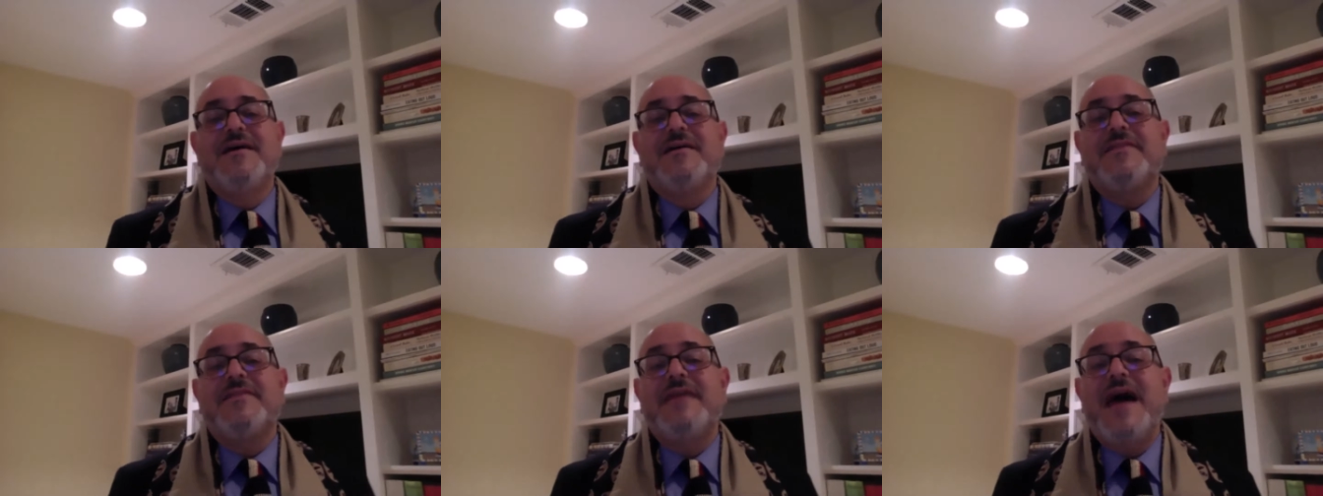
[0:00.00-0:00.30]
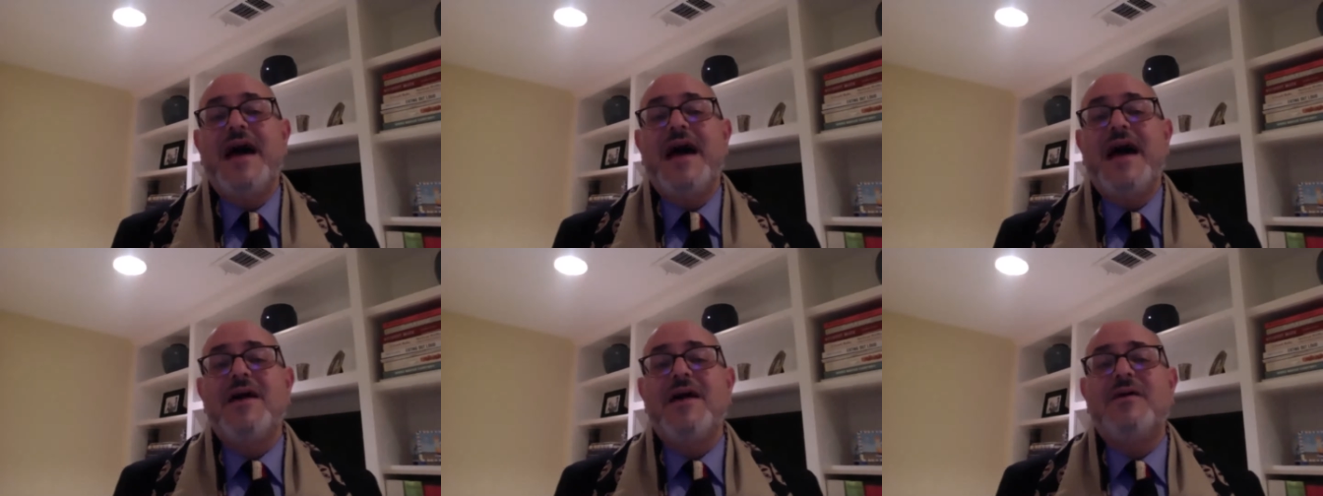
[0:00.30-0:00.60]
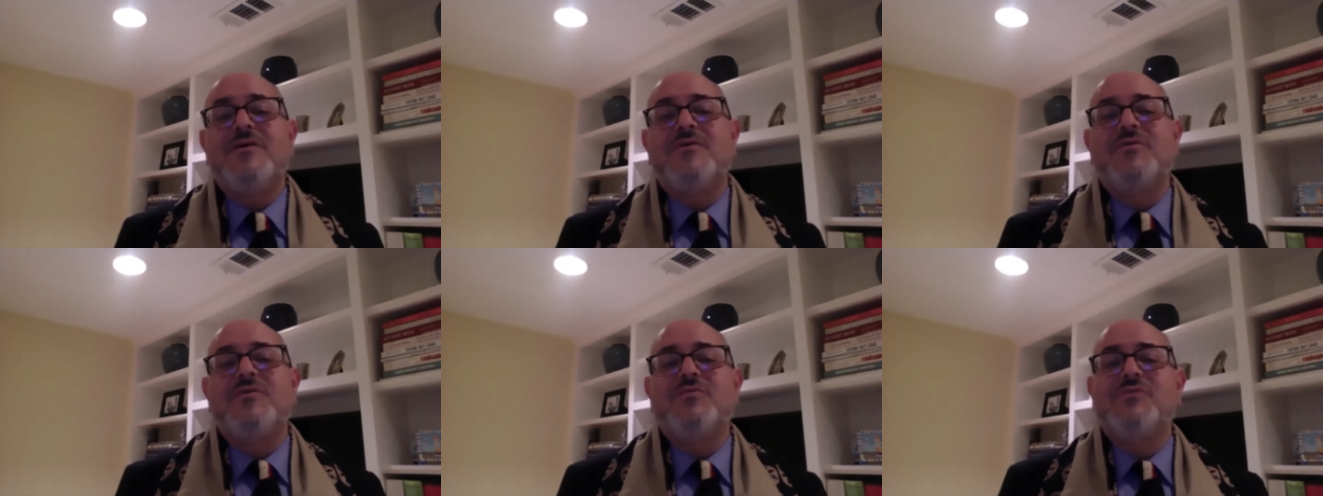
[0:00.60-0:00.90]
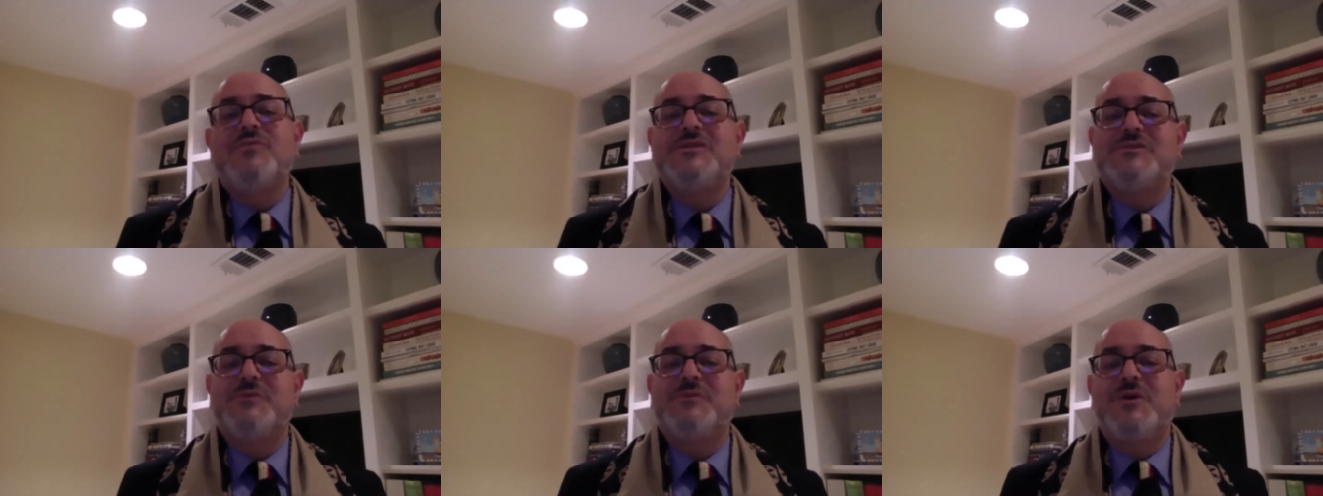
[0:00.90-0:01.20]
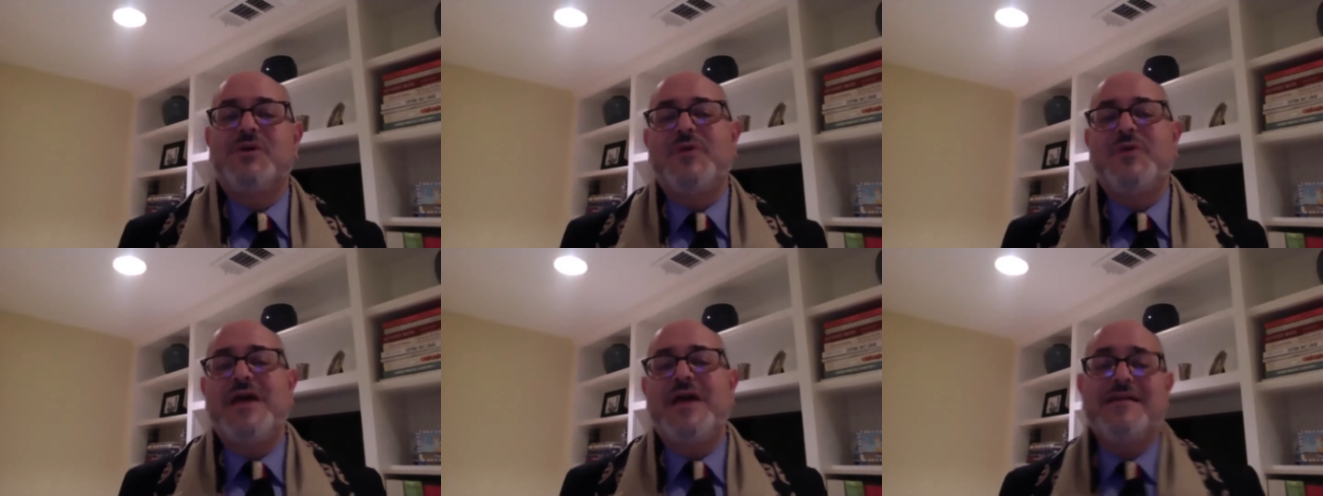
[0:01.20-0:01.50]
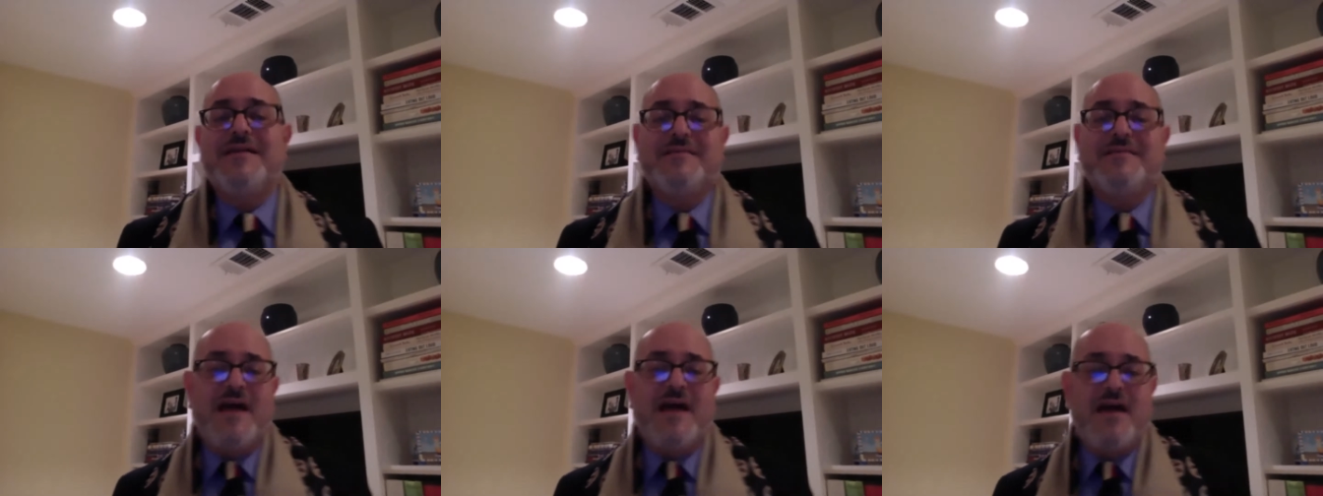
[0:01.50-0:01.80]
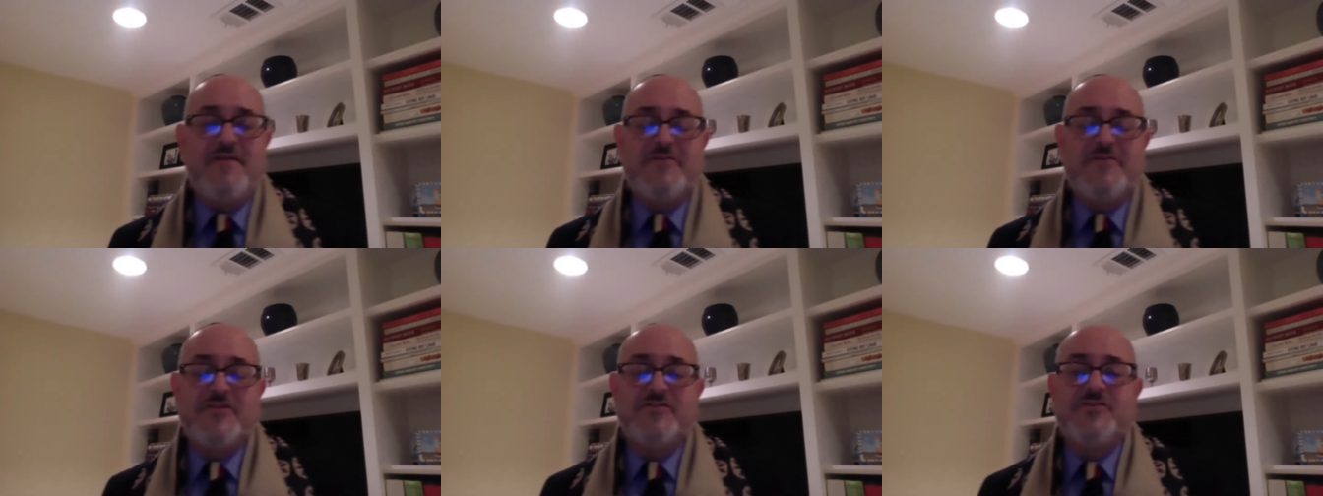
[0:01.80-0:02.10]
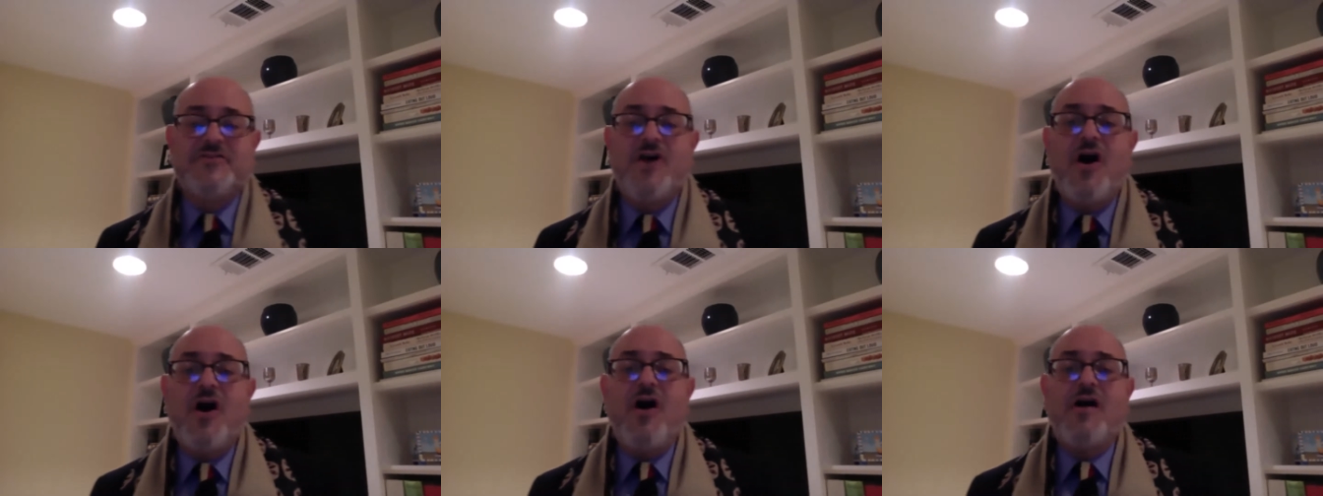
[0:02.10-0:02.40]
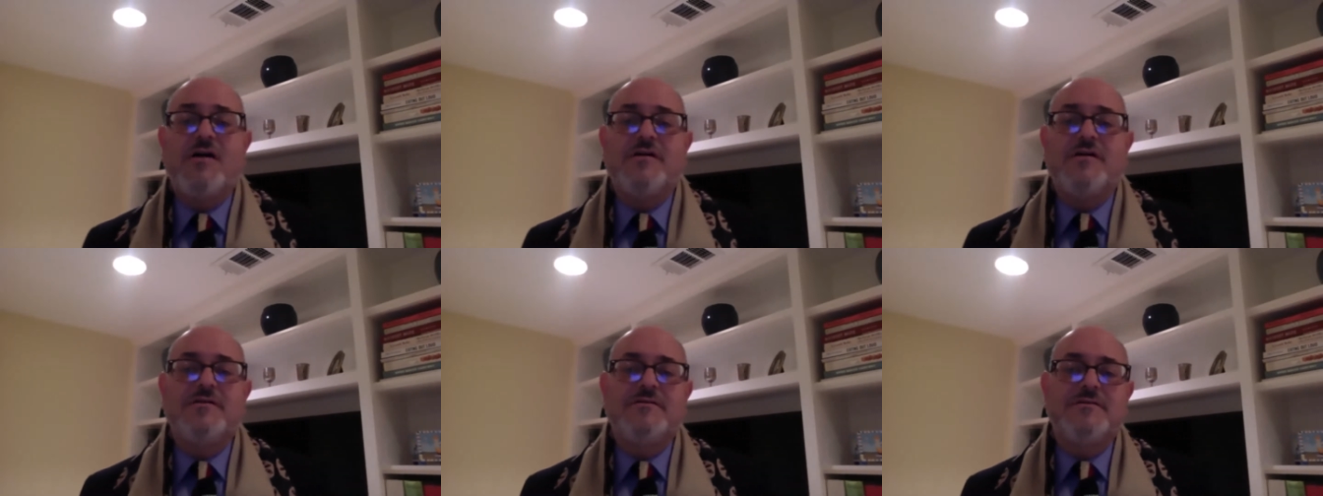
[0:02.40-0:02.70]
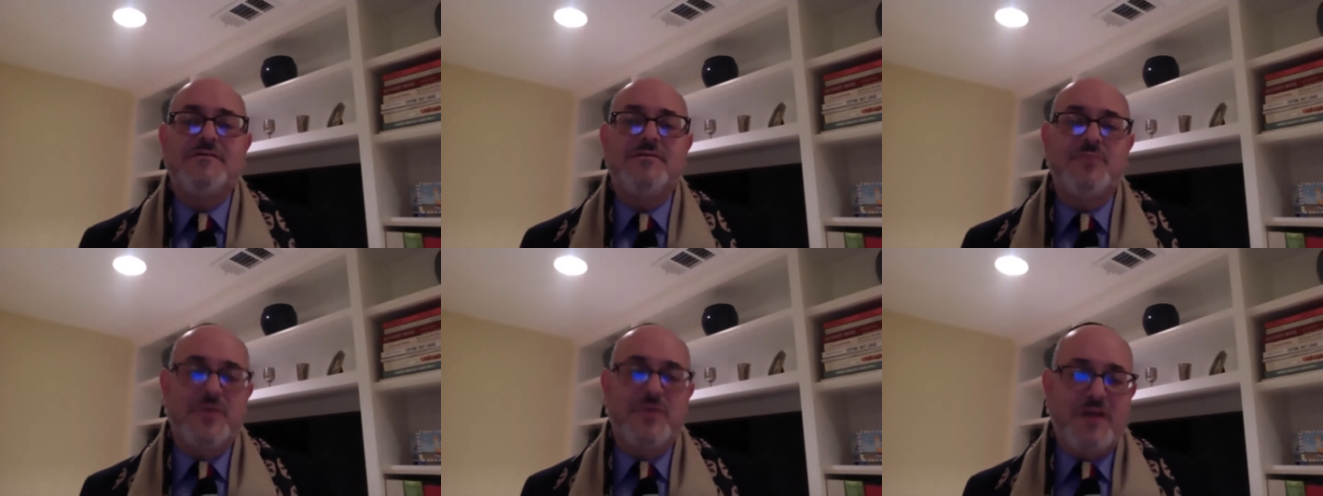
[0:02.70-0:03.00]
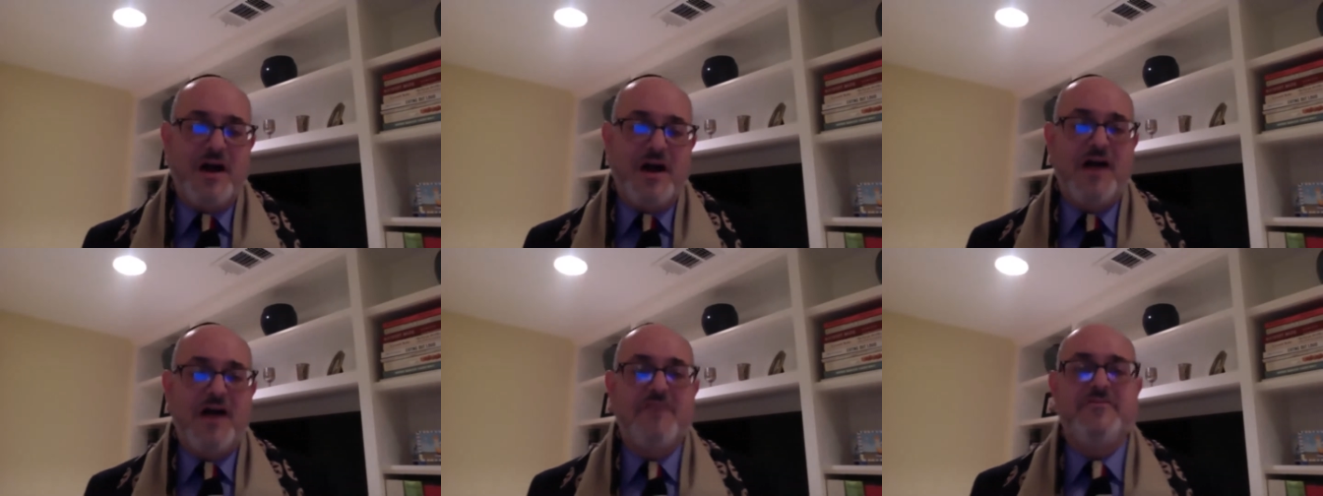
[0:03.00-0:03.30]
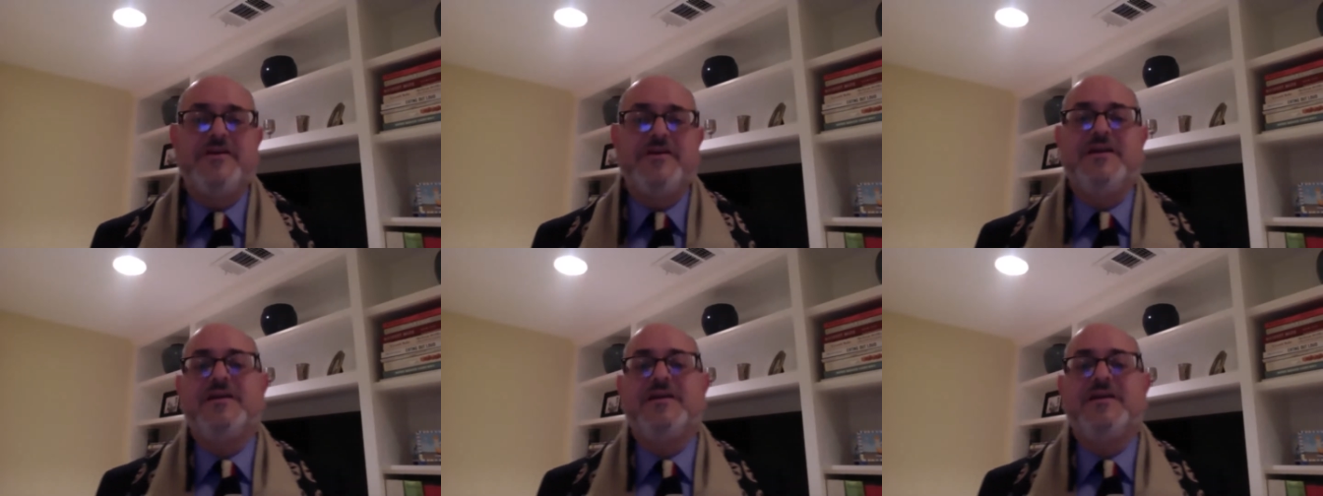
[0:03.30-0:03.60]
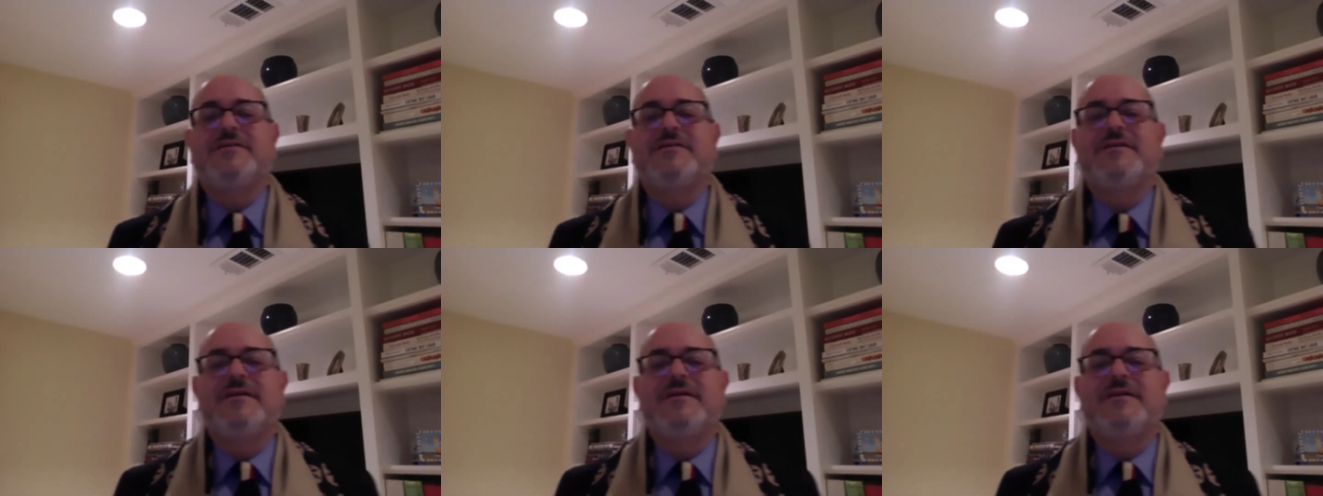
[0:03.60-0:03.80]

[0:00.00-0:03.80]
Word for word: That was when we had to have the talk with Avi.